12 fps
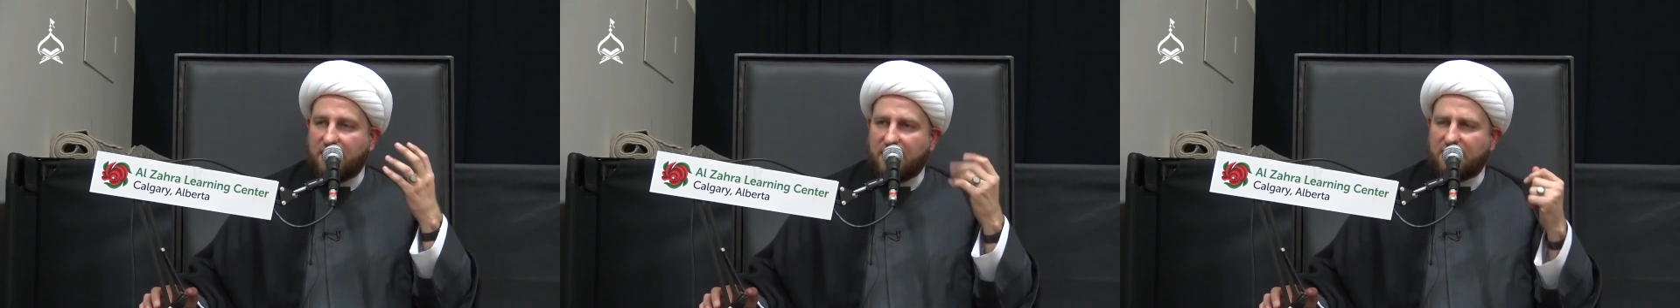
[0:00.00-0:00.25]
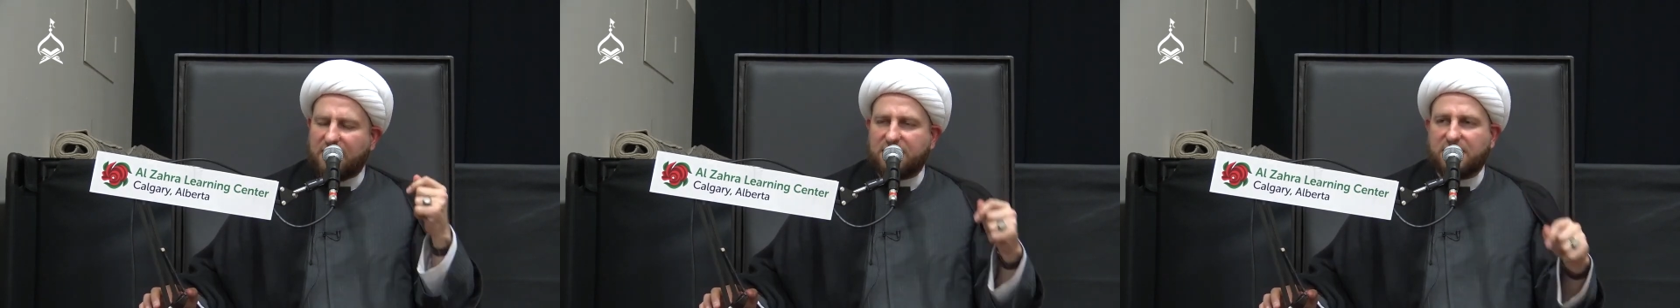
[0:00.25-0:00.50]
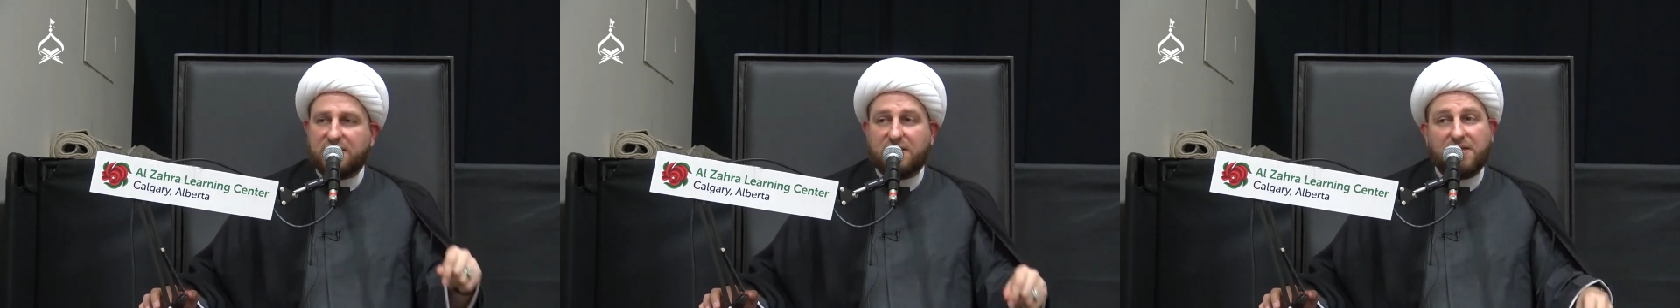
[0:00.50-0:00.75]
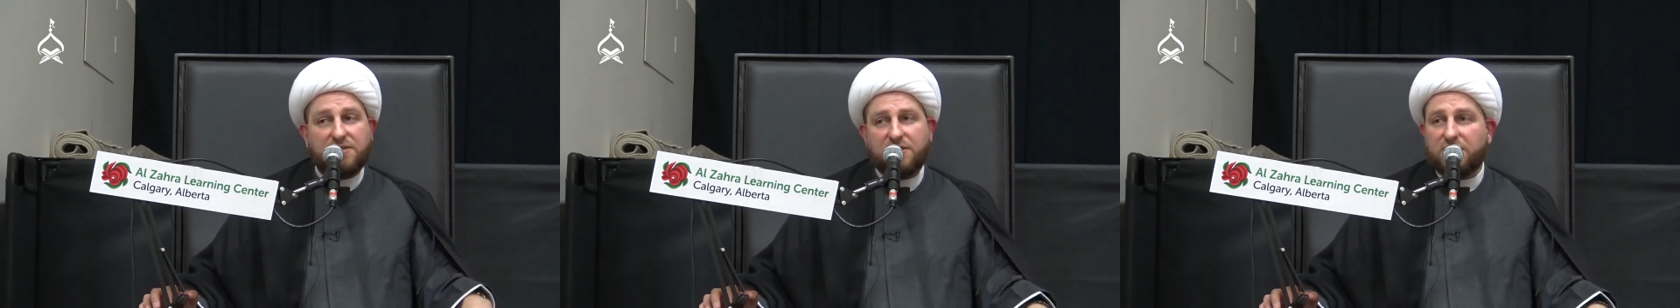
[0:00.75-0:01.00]
And he says,
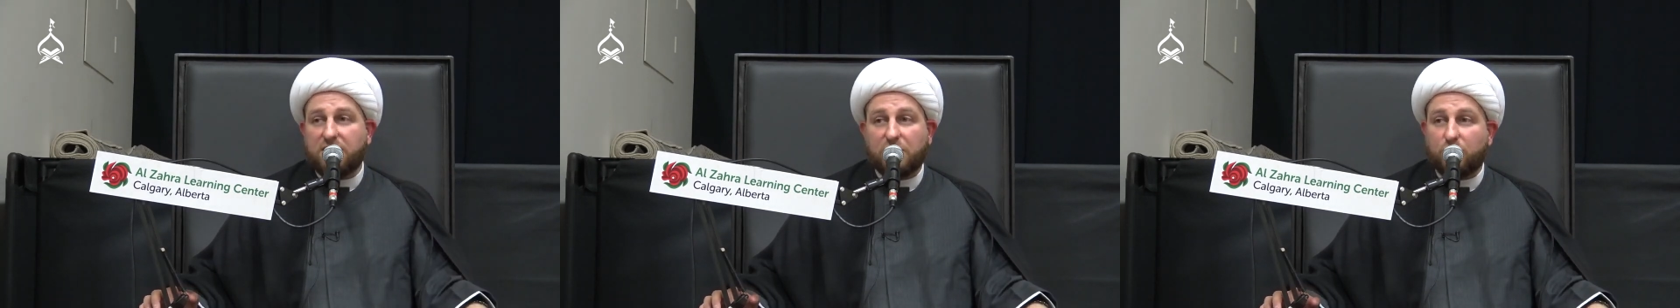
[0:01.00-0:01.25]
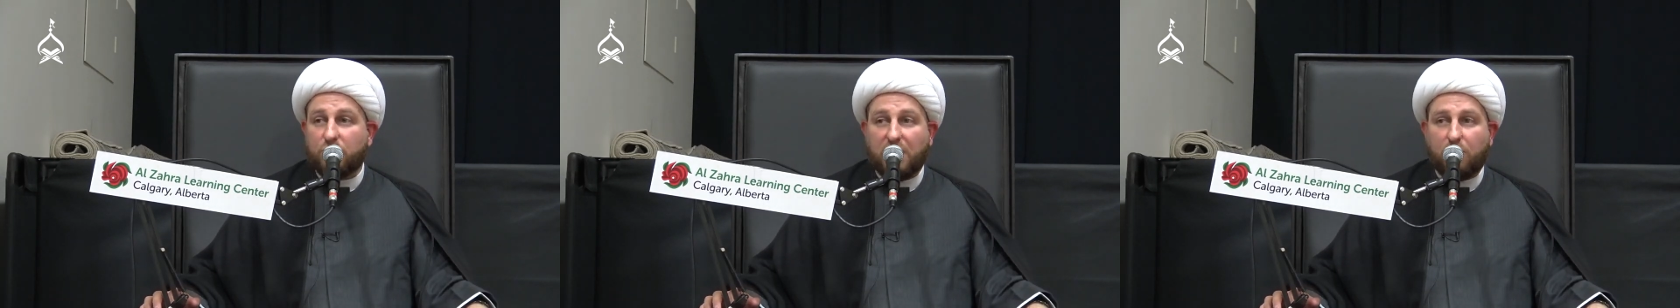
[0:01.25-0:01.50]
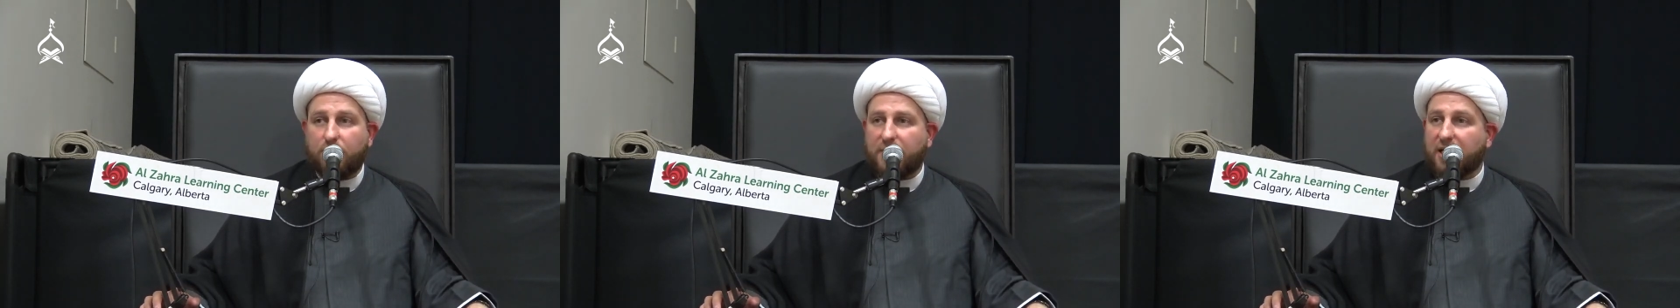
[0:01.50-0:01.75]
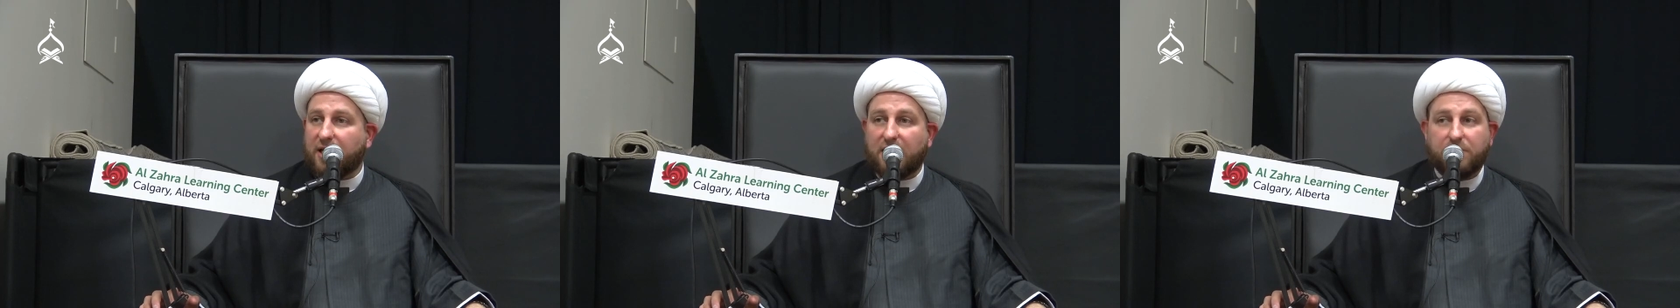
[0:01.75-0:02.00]
Raziyya to Yaum al
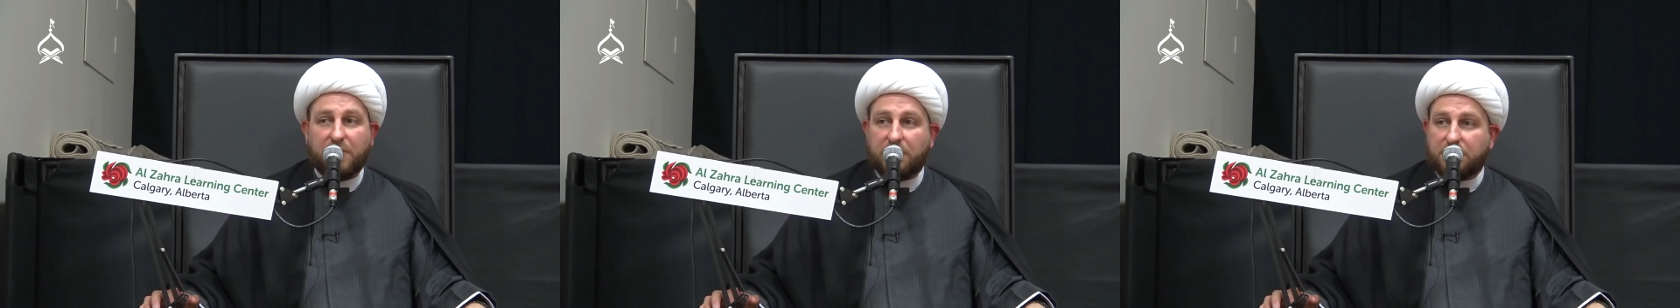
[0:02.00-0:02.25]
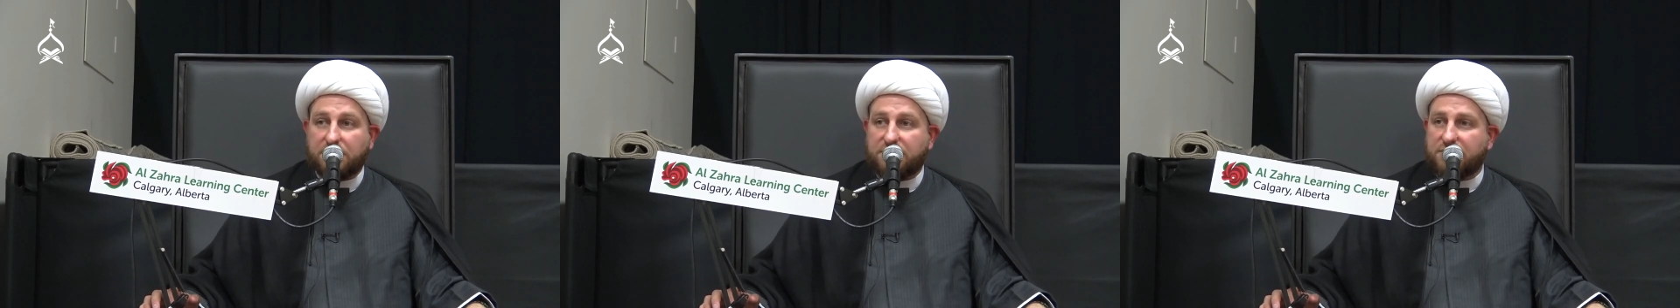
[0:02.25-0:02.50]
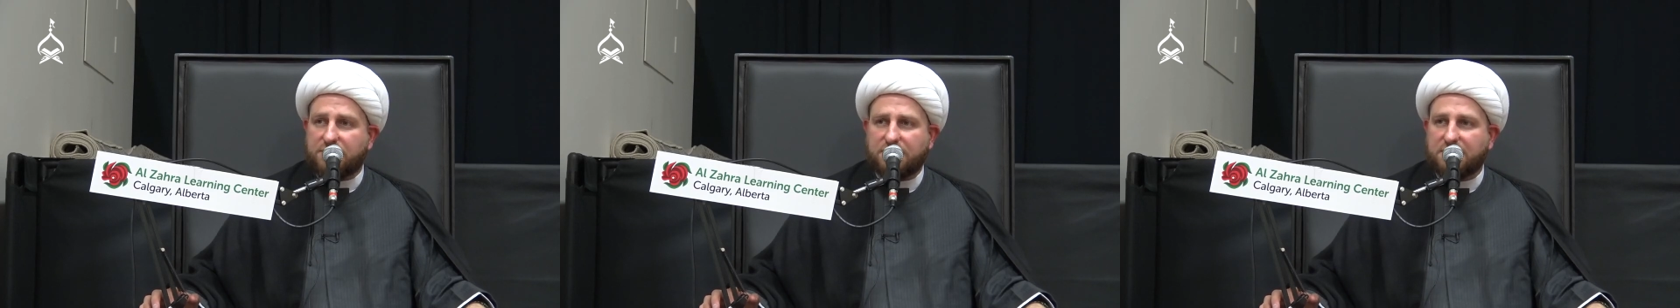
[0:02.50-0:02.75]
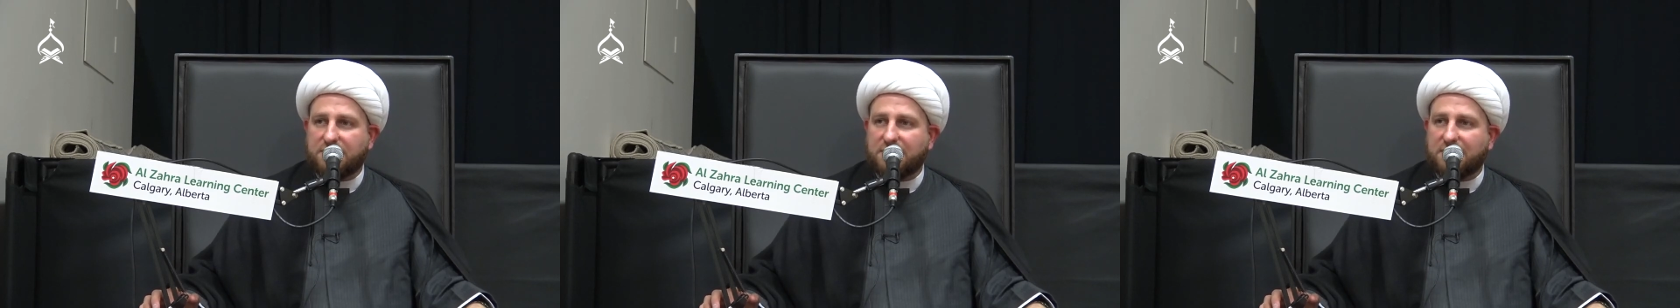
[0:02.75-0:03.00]

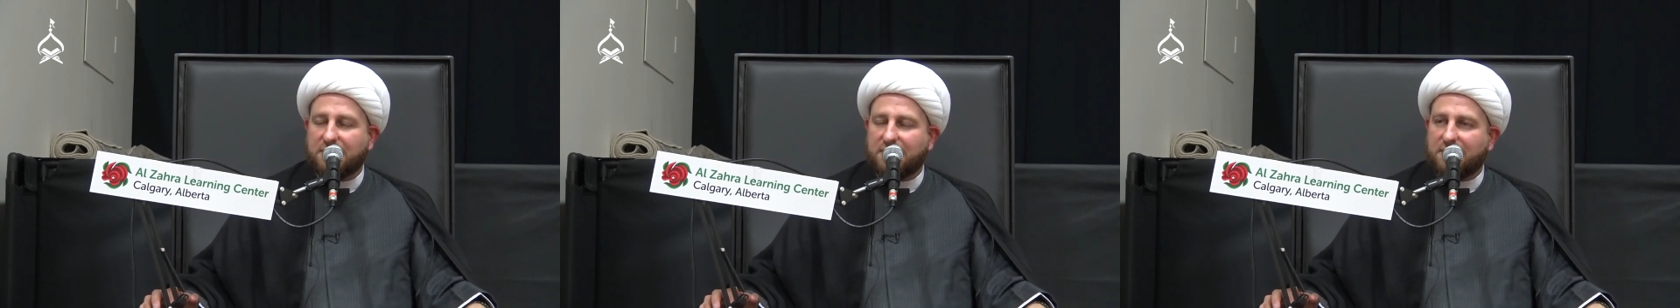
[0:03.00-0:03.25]
Khareez.